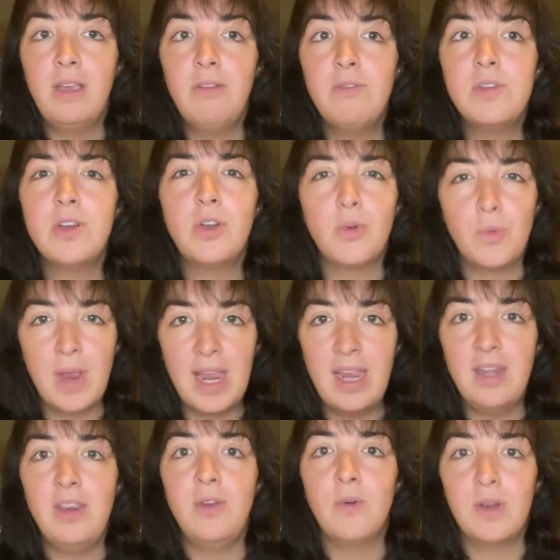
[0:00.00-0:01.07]
you to
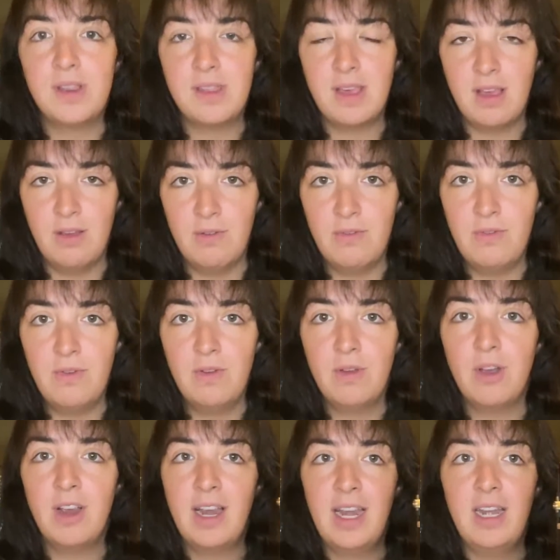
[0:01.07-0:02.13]
grade yourself,
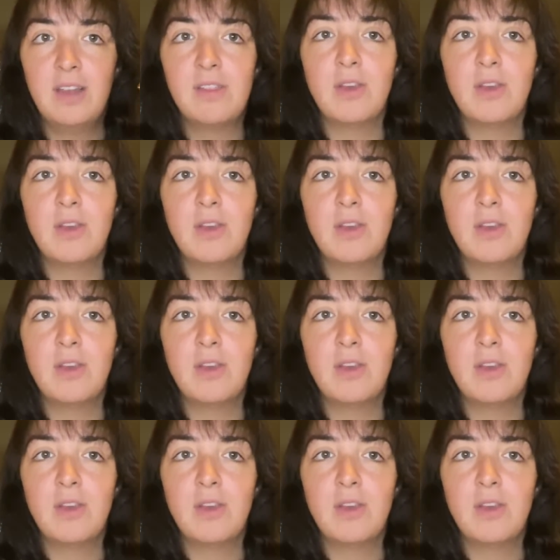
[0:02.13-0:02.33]
all right?